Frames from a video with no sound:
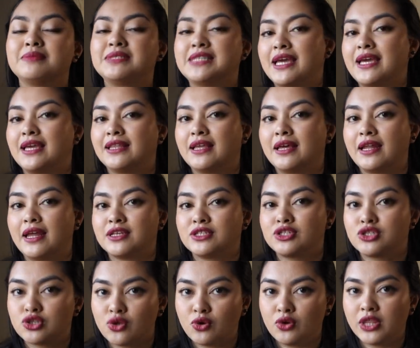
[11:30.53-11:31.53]
day that I
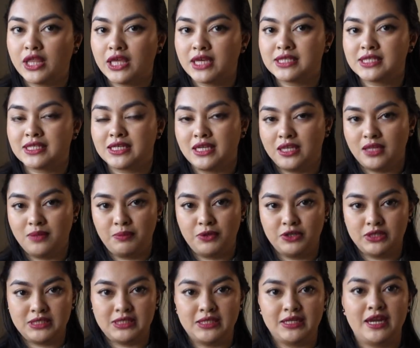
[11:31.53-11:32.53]
saw this in
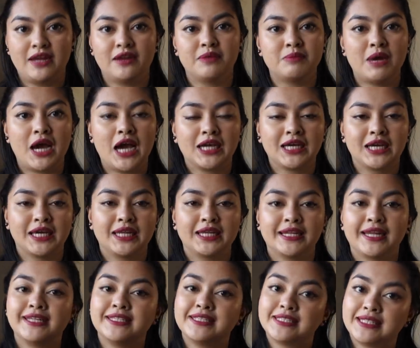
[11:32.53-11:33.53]
person at a market
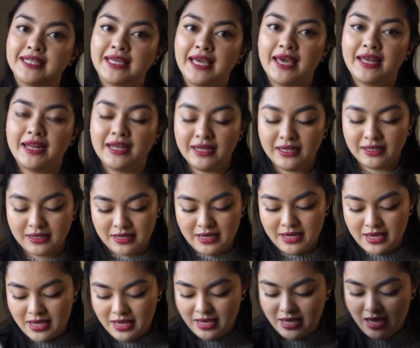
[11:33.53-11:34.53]
and I didn't get it,
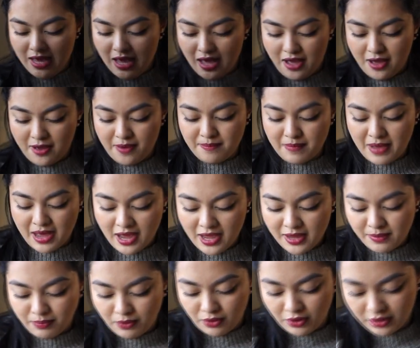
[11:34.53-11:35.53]

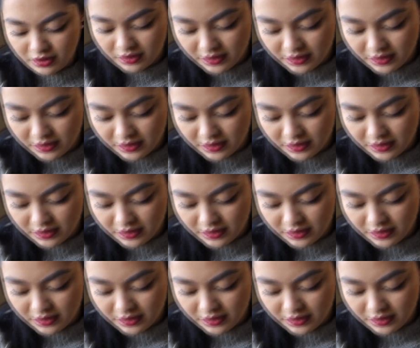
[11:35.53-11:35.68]
I bought